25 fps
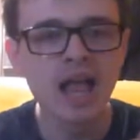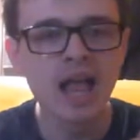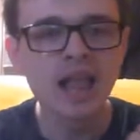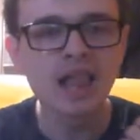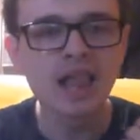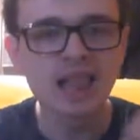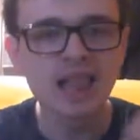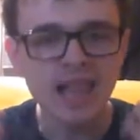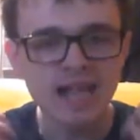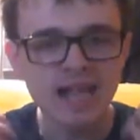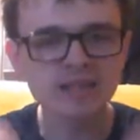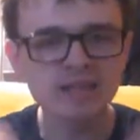
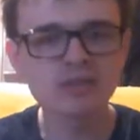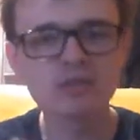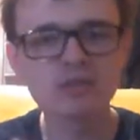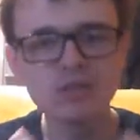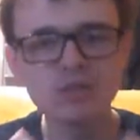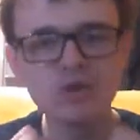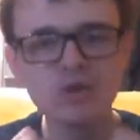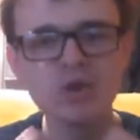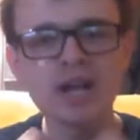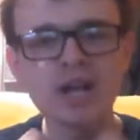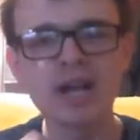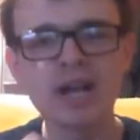let's
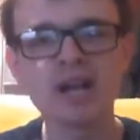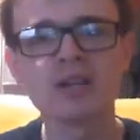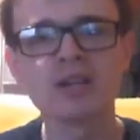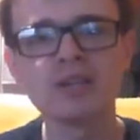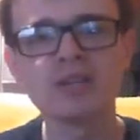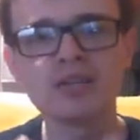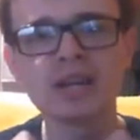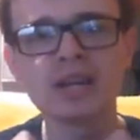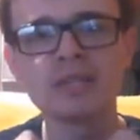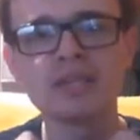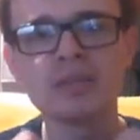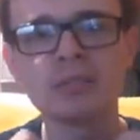look at
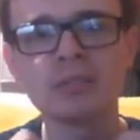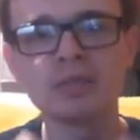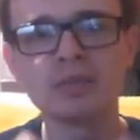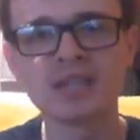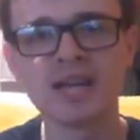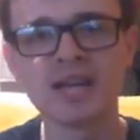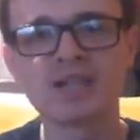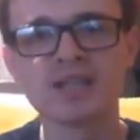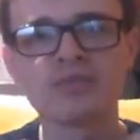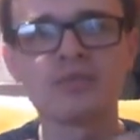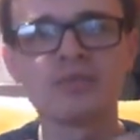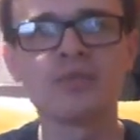look at the
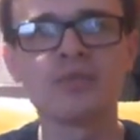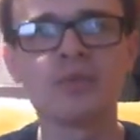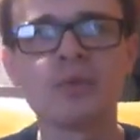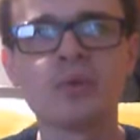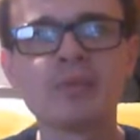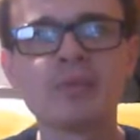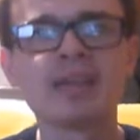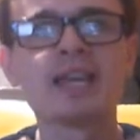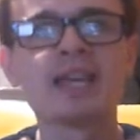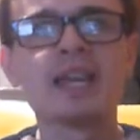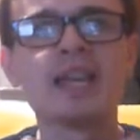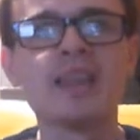
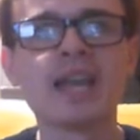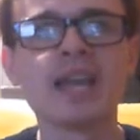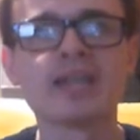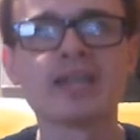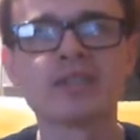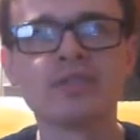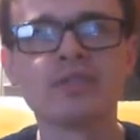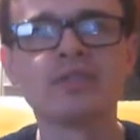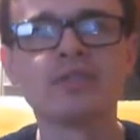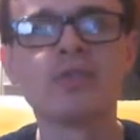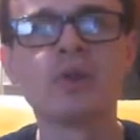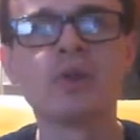platform and
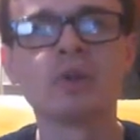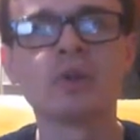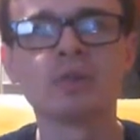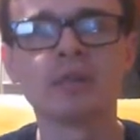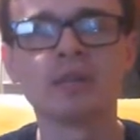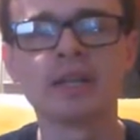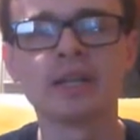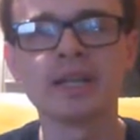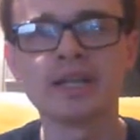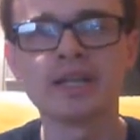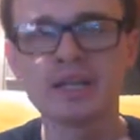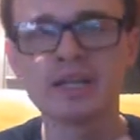collectathon
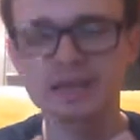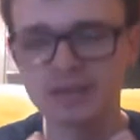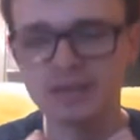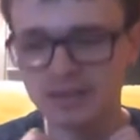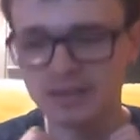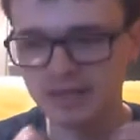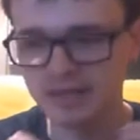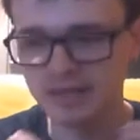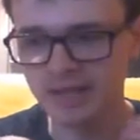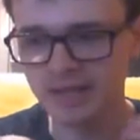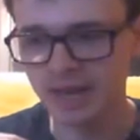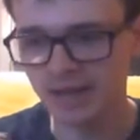that
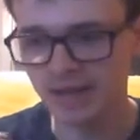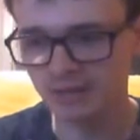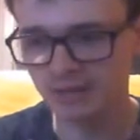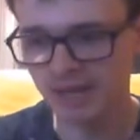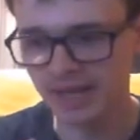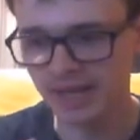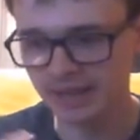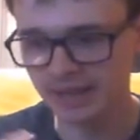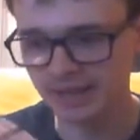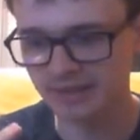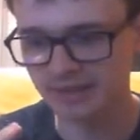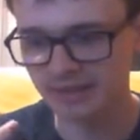you know
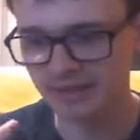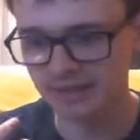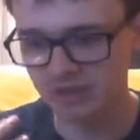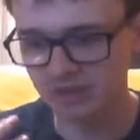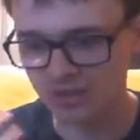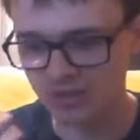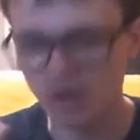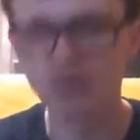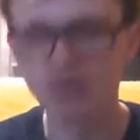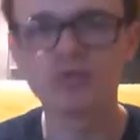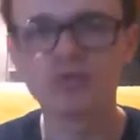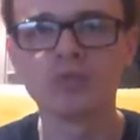like
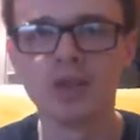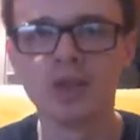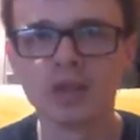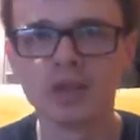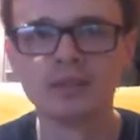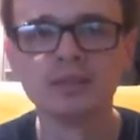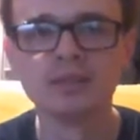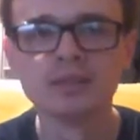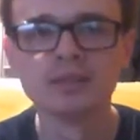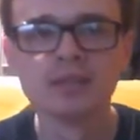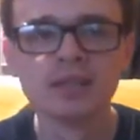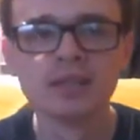genre
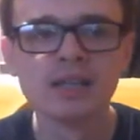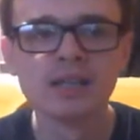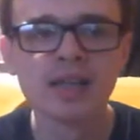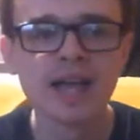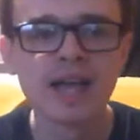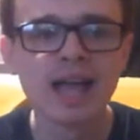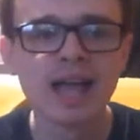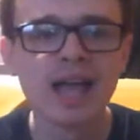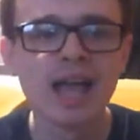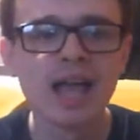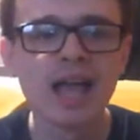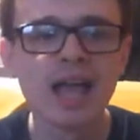
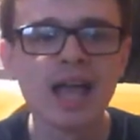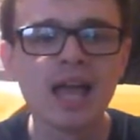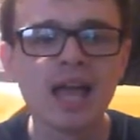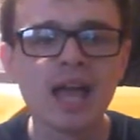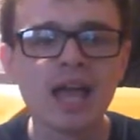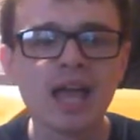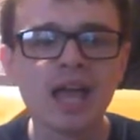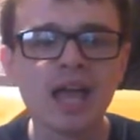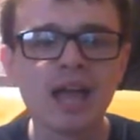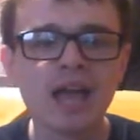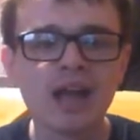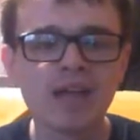
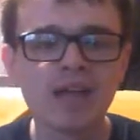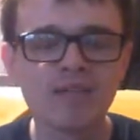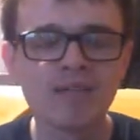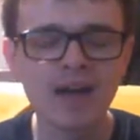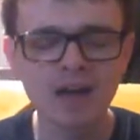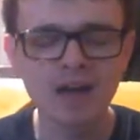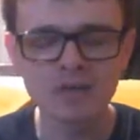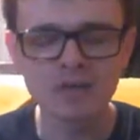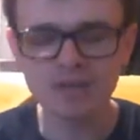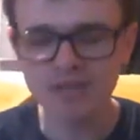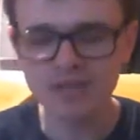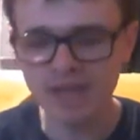
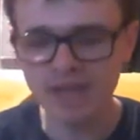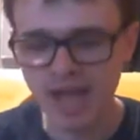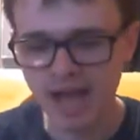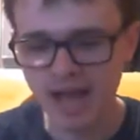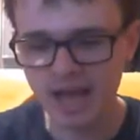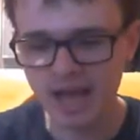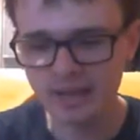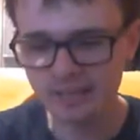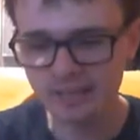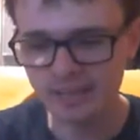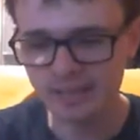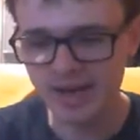around the
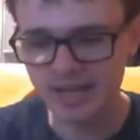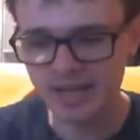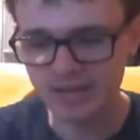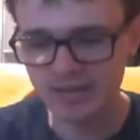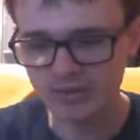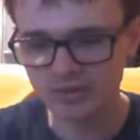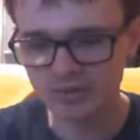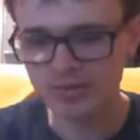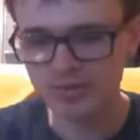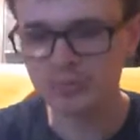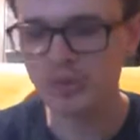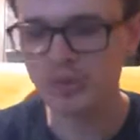time when
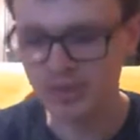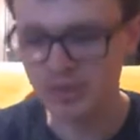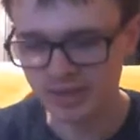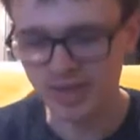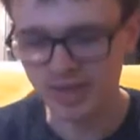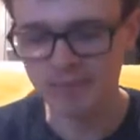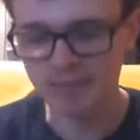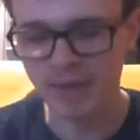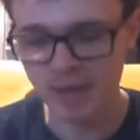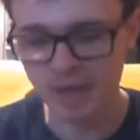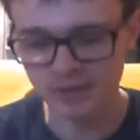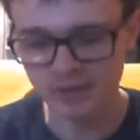nuts and bolts
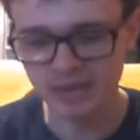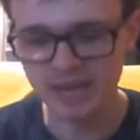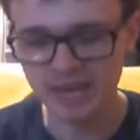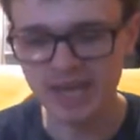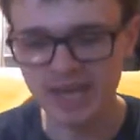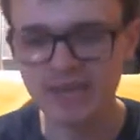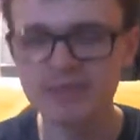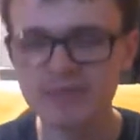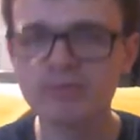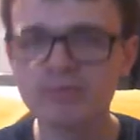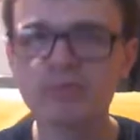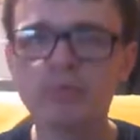came out
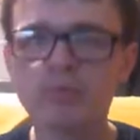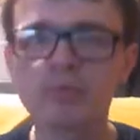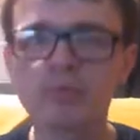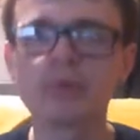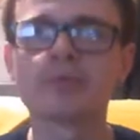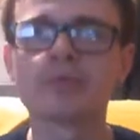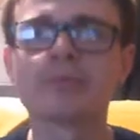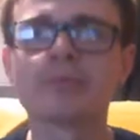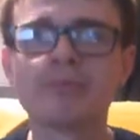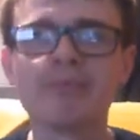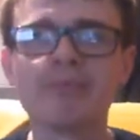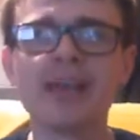it
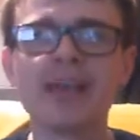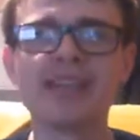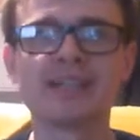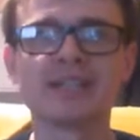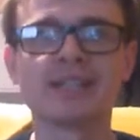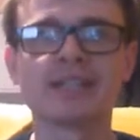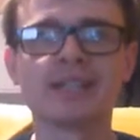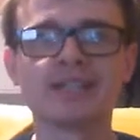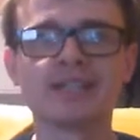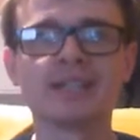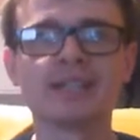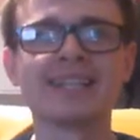was
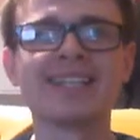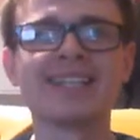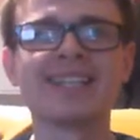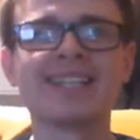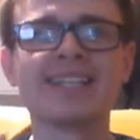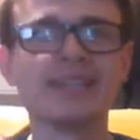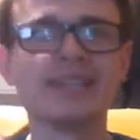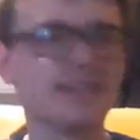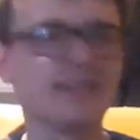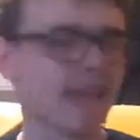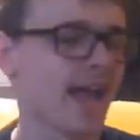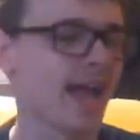basically
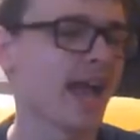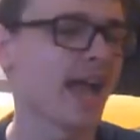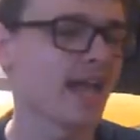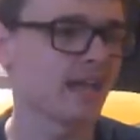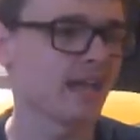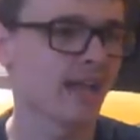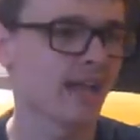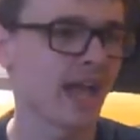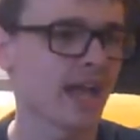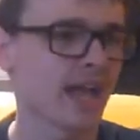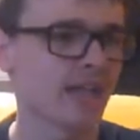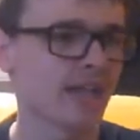dead
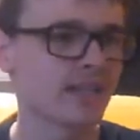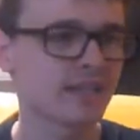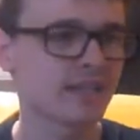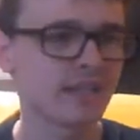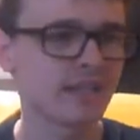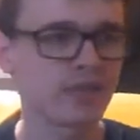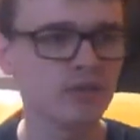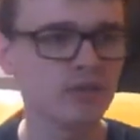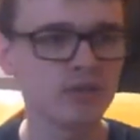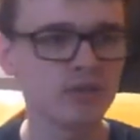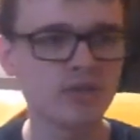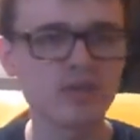heck
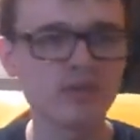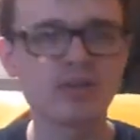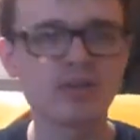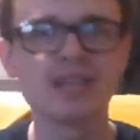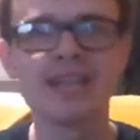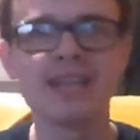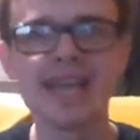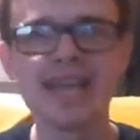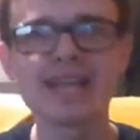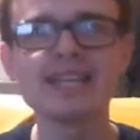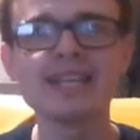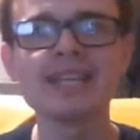until
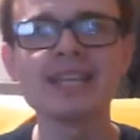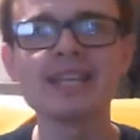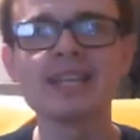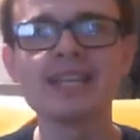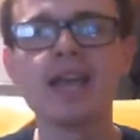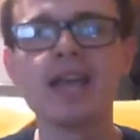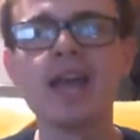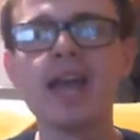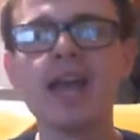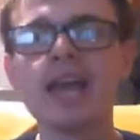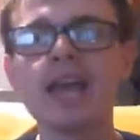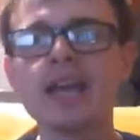Yooka-Laylee
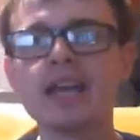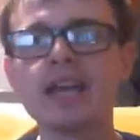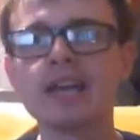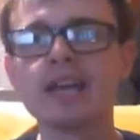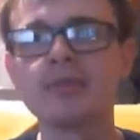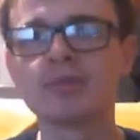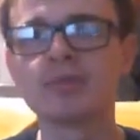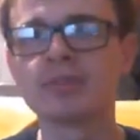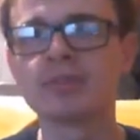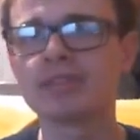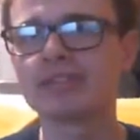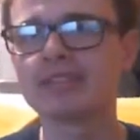it
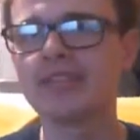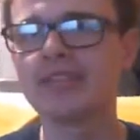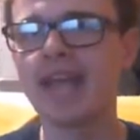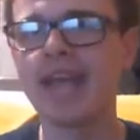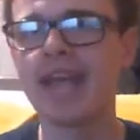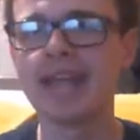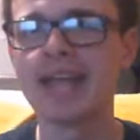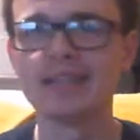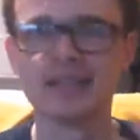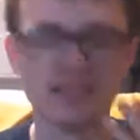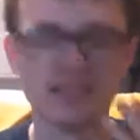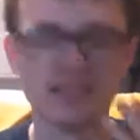was dead